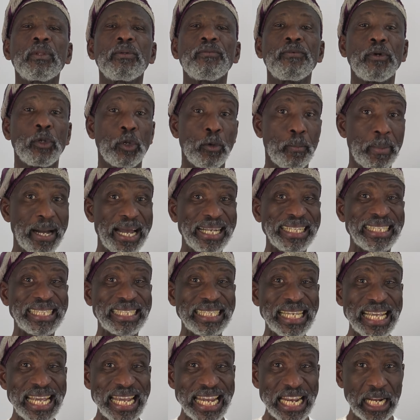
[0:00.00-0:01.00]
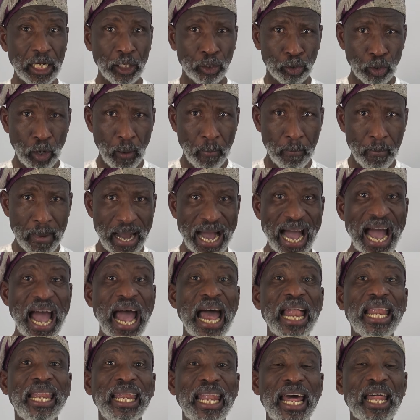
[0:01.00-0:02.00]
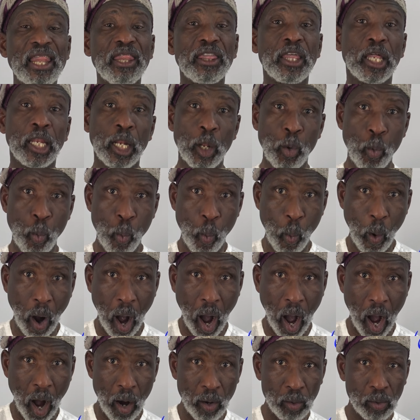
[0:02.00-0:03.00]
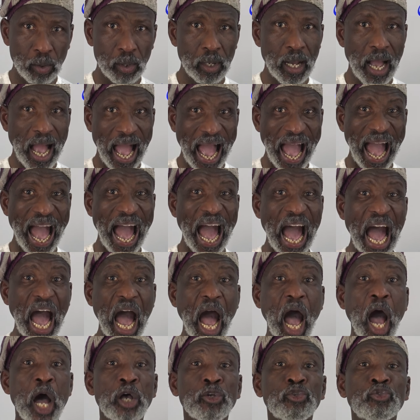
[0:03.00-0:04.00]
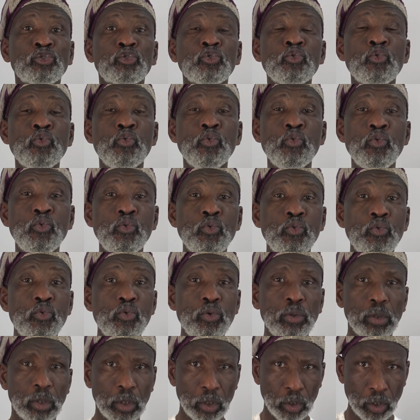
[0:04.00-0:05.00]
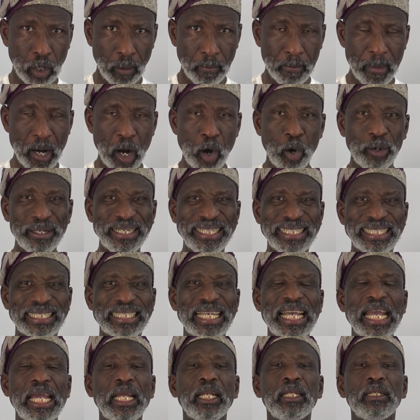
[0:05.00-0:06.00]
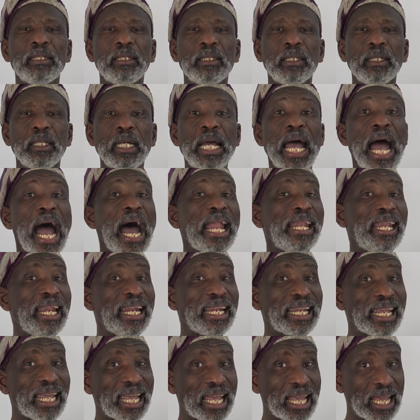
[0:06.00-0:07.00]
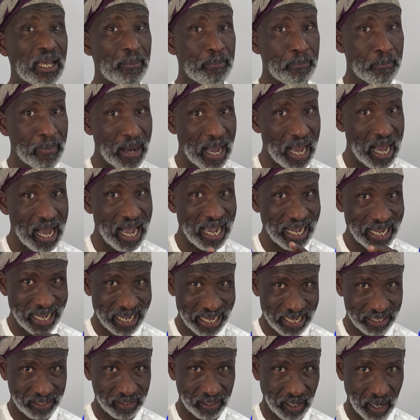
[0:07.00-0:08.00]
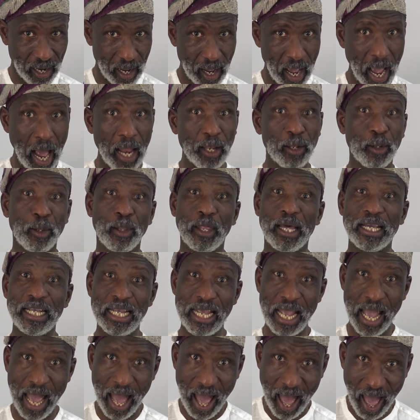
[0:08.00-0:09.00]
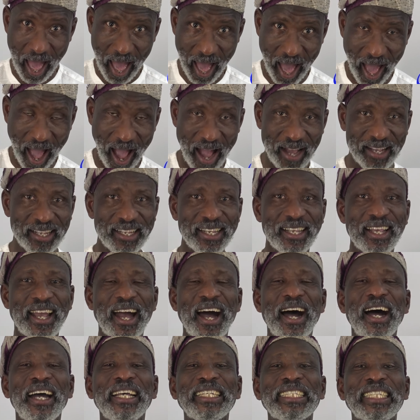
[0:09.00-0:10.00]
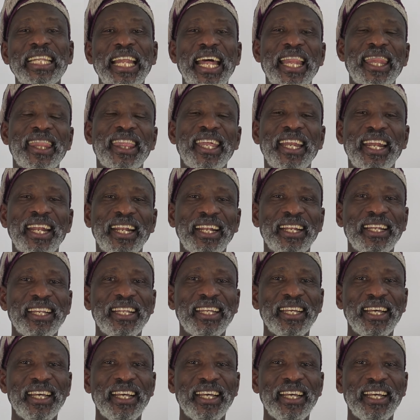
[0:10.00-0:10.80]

followed by sin, dhamma, lengthening waw. Ha, su, dhamma on the sin. And then ba, kasra, another ya. Ya is lengthening.